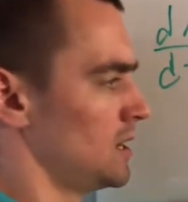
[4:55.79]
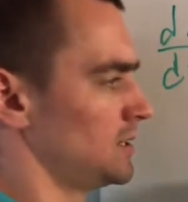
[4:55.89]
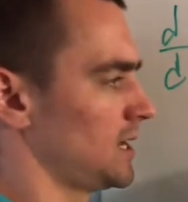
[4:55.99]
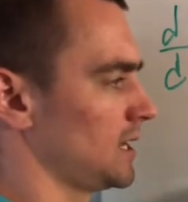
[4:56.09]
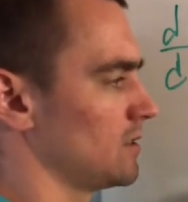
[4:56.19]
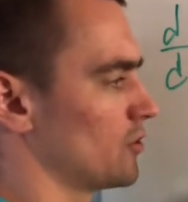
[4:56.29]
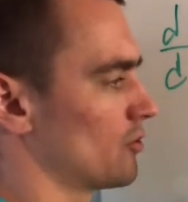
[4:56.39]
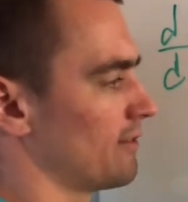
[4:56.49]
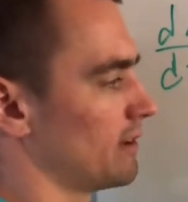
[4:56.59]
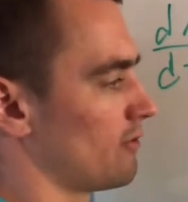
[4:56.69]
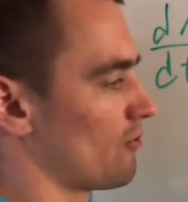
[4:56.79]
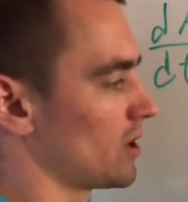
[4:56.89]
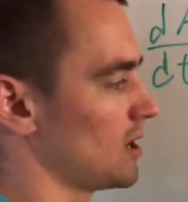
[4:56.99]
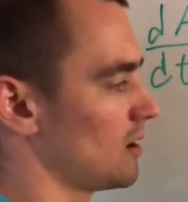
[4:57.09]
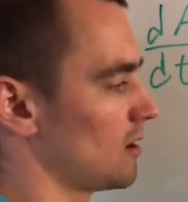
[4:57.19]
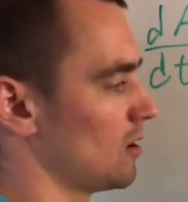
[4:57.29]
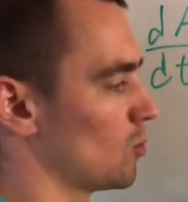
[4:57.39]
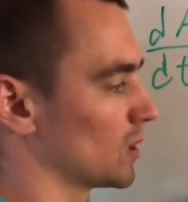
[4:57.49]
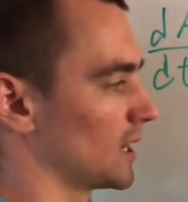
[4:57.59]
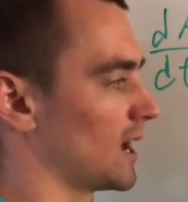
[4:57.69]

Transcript: Taking the derivative over here, we're going